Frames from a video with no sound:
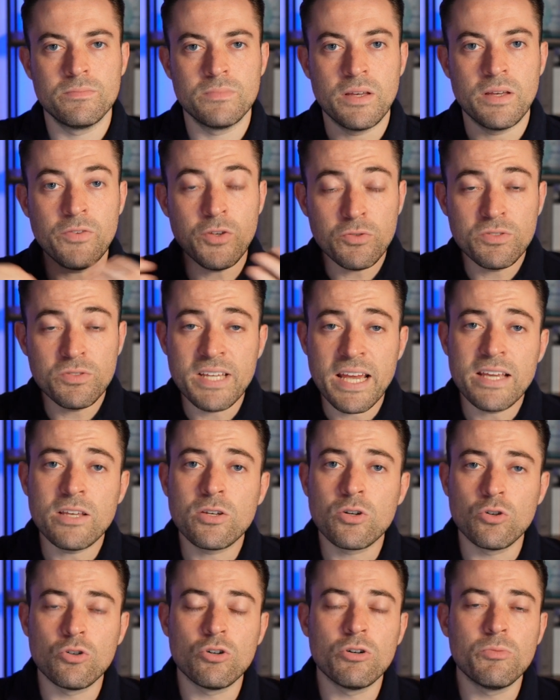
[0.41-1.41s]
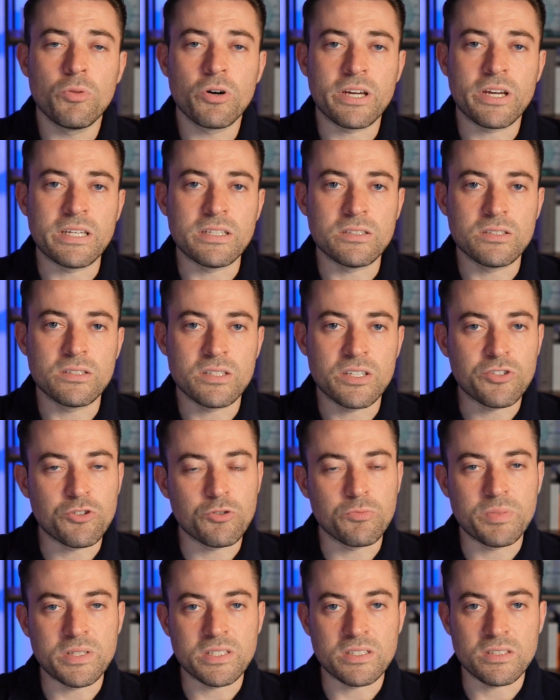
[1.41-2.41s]
If you take call bookings in your
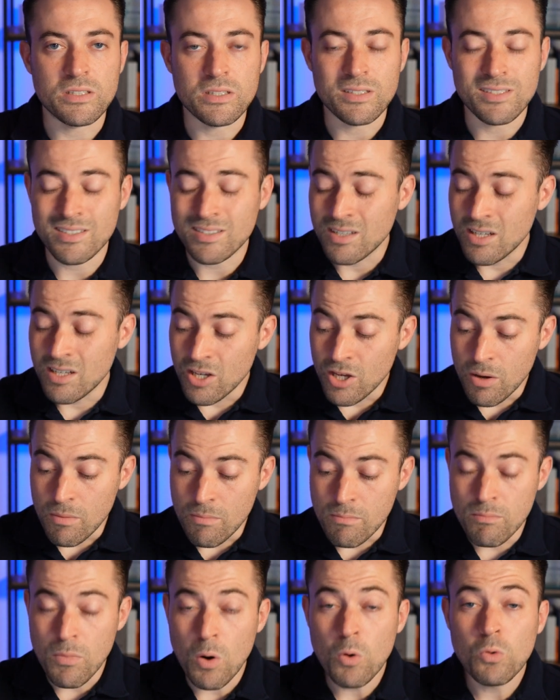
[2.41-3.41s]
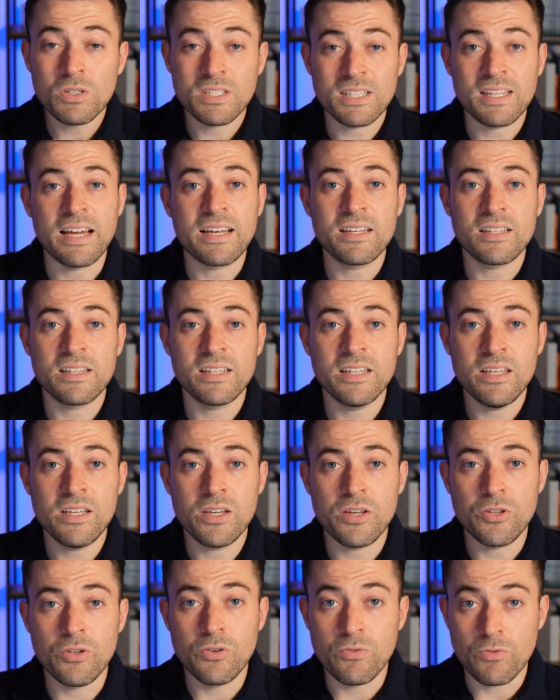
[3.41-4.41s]
business, most likely
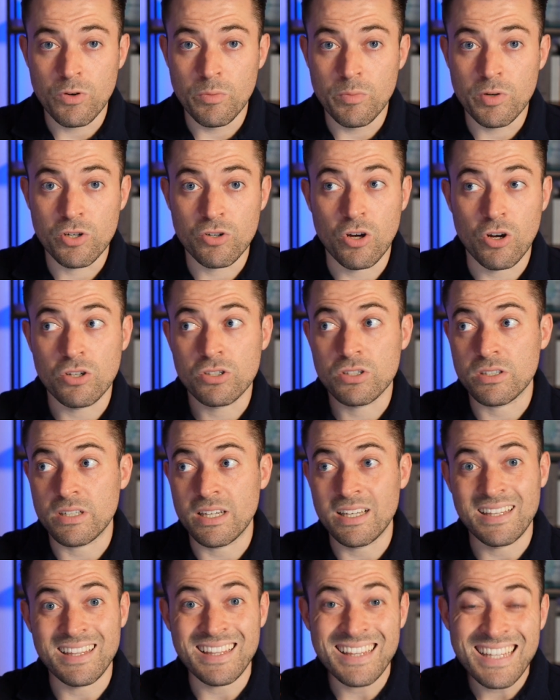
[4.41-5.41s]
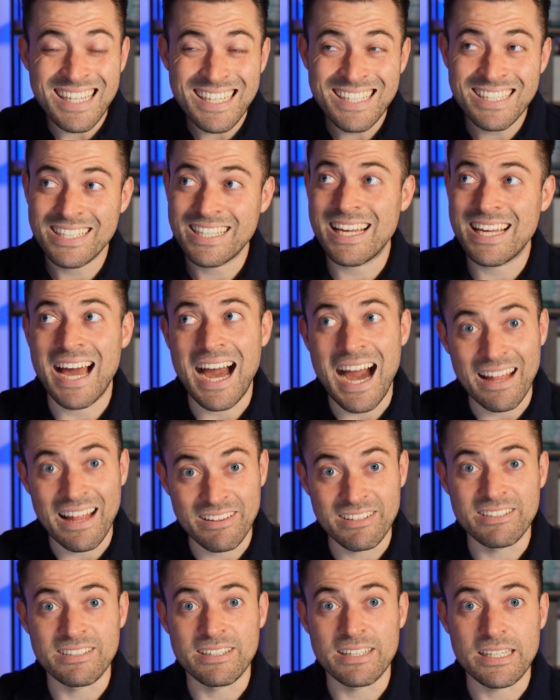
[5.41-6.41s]
you've come across at least
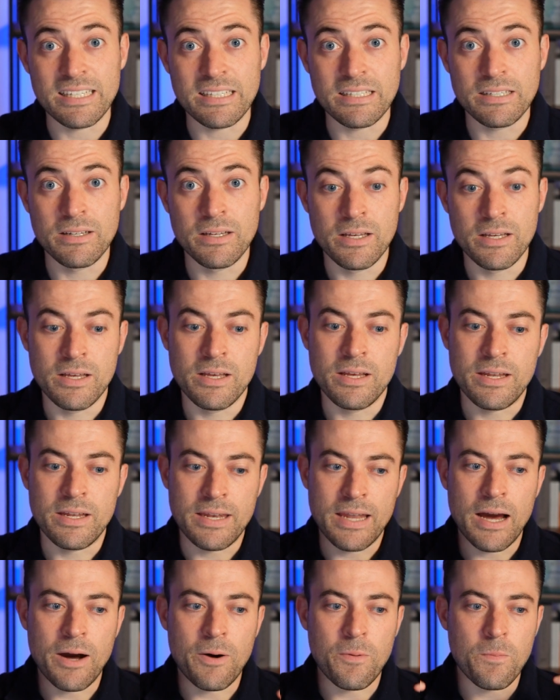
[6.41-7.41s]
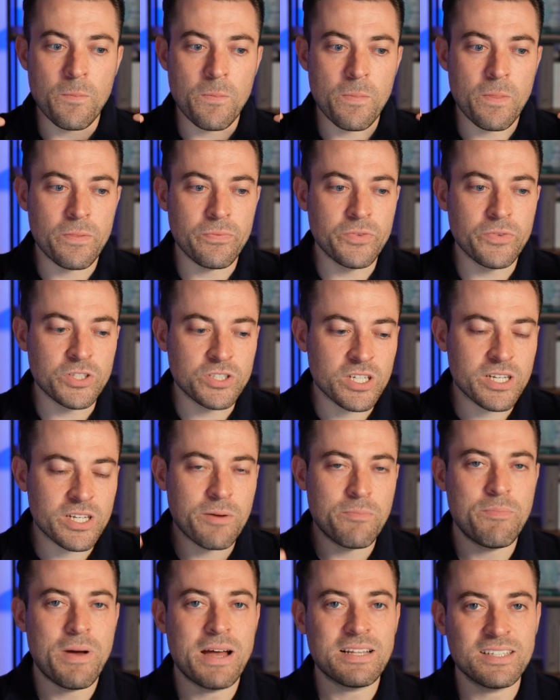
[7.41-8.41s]
Calendly. Now, there's a
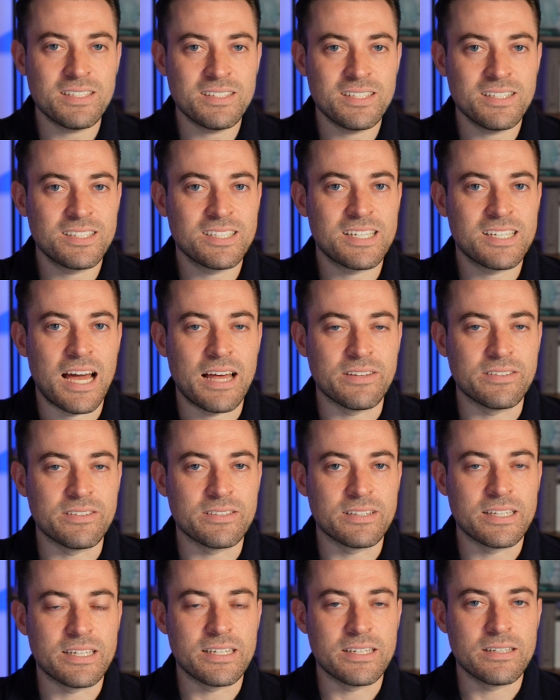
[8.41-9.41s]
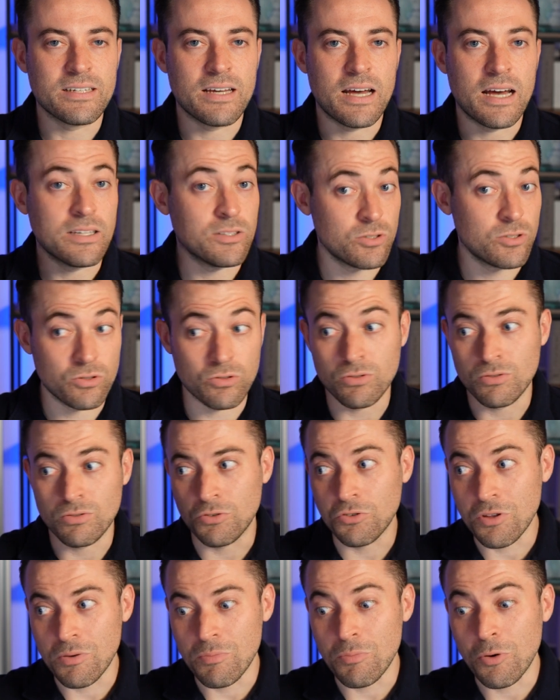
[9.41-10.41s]
competitor to Calendly and to all
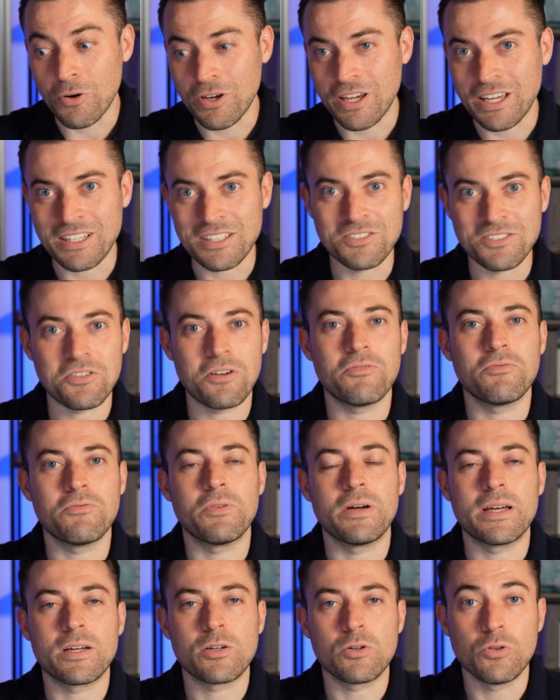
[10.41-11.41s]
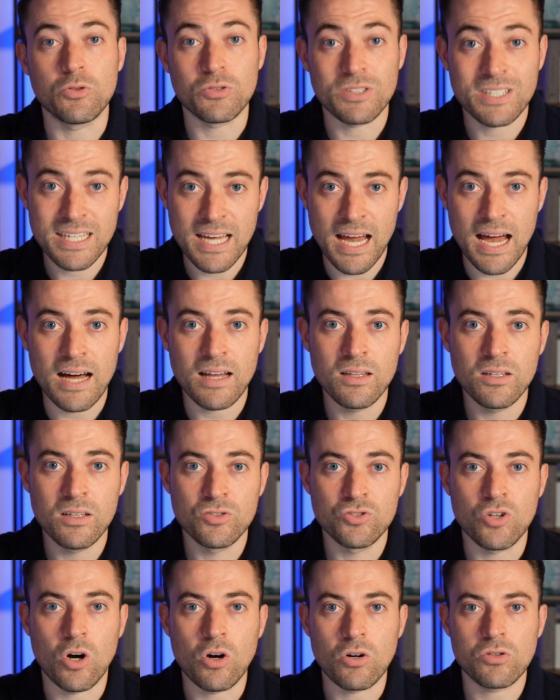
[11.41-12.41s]
other booking software called
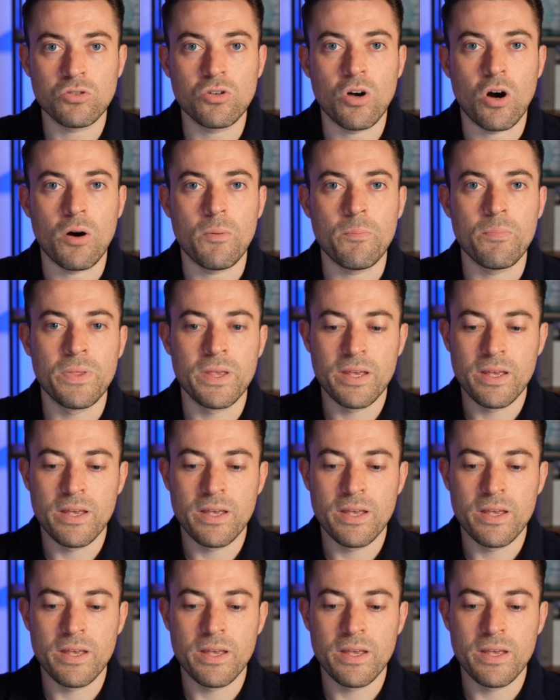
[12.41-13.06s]
Cal.com,